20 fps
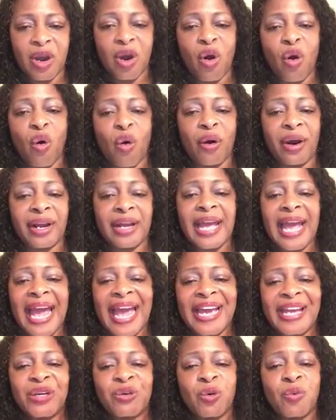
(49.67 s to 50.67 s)
or
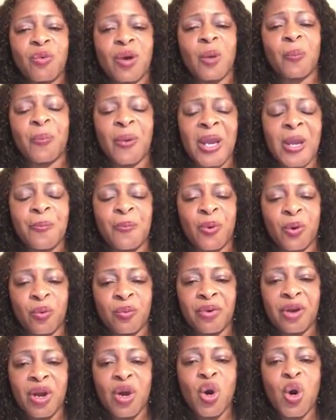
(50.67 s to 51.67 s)
a group of
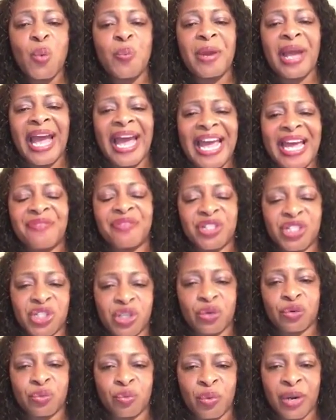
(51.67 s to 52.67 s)
people who behave a
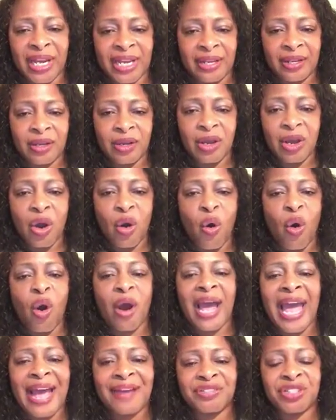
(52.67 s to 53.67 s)
certain way
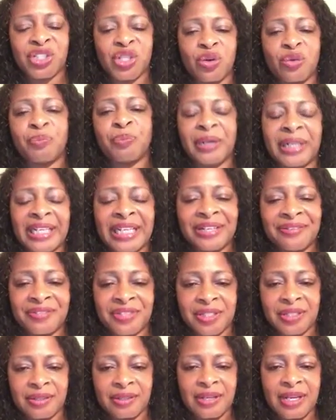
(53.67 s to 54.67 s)
or have certain
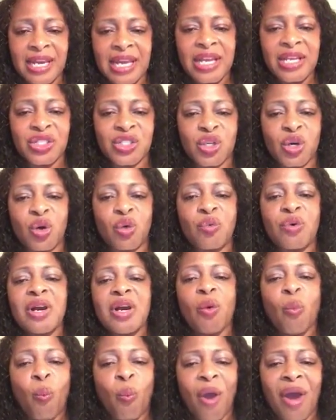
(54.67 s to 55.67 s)
beliefs. So
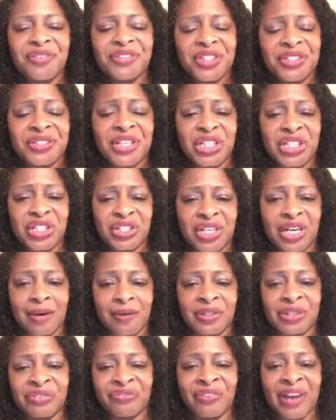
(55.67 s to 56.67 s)
Webster's
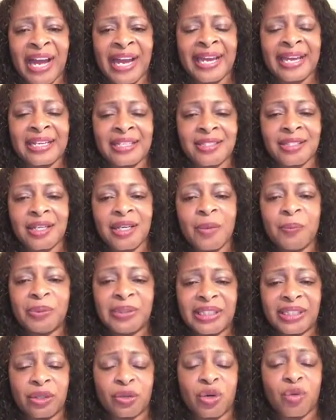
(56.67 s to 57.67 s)
dictionary defines
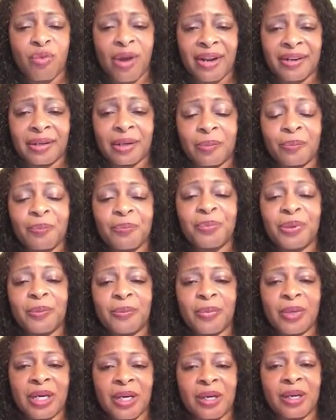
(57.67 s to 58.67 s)
political correct
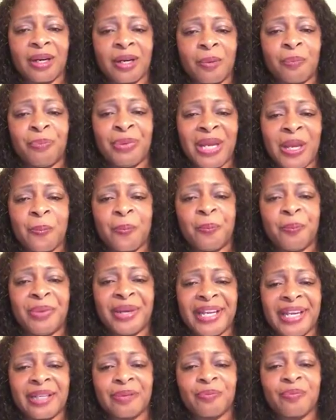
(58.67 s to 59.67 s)

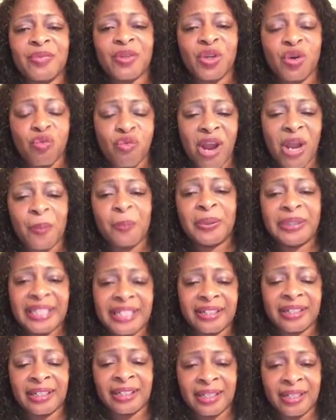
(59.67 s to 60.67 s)
being correct
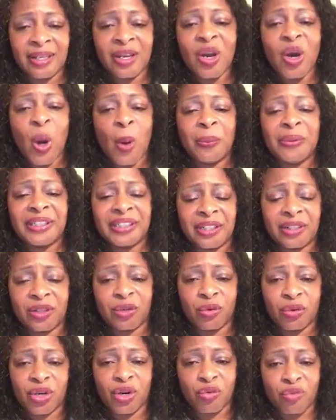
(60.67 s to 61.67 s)
politically or
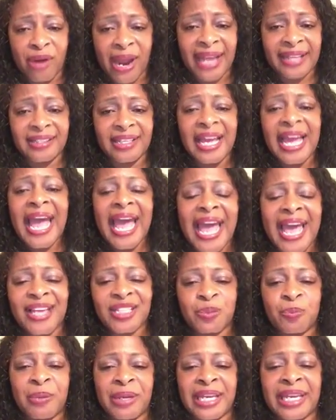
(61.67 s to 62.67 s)
politically correct
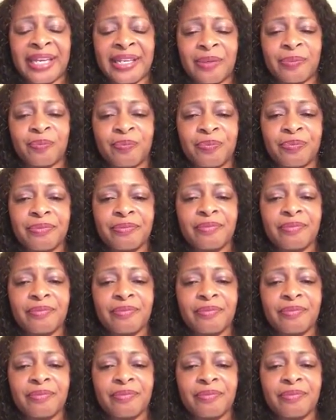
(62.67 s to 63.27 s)
as being